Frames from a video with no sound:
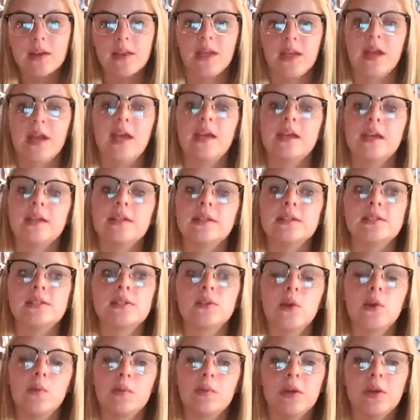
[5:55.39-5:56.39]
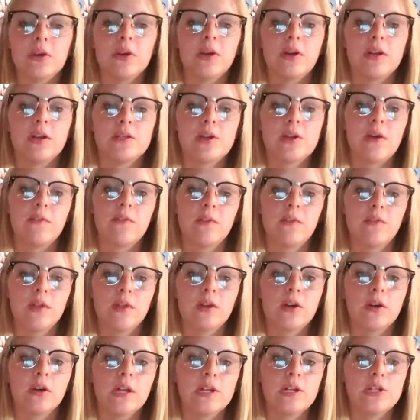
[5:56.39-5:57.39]
that I can scoop the cookies off of the
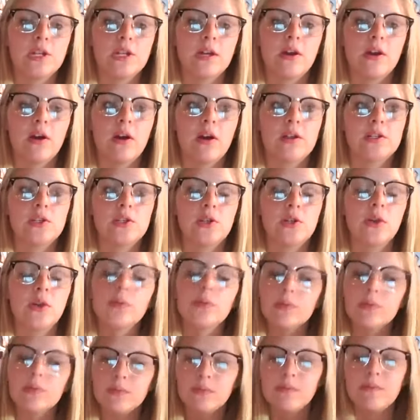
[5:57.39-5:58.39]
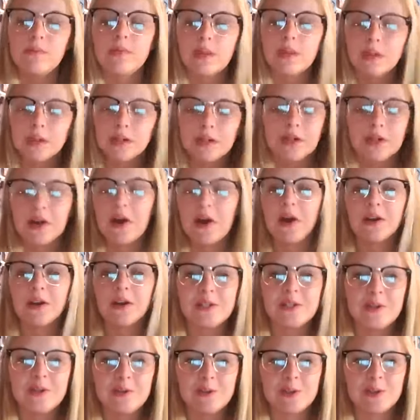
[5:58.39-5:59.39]
cookie sheet
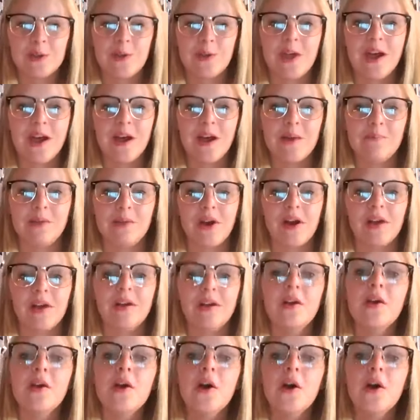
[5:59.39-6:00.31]
onto so that I'm not